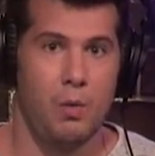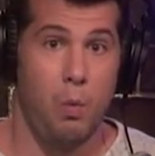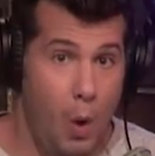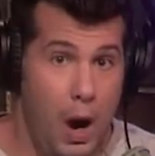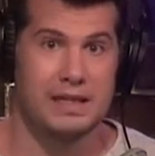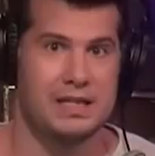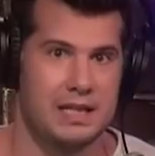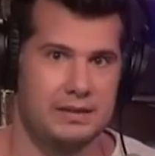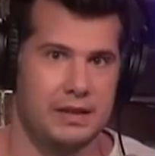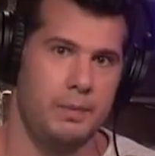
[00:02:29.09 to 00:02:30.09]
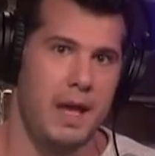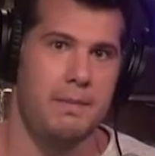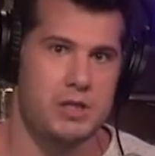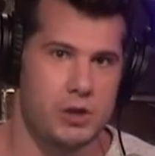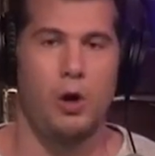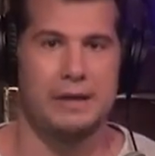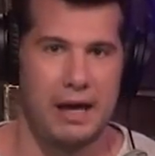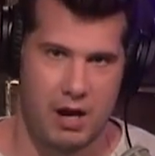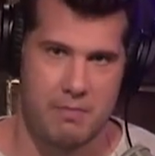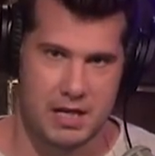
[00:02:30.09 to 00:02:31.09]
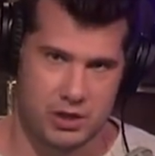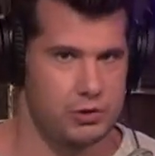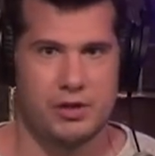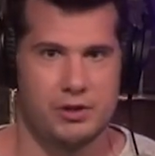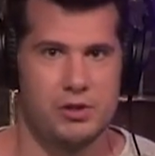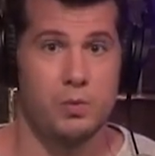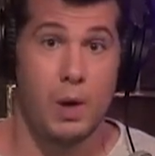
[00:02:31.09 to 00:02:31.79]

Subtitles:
want to see little babies hauled out on mini stretchers.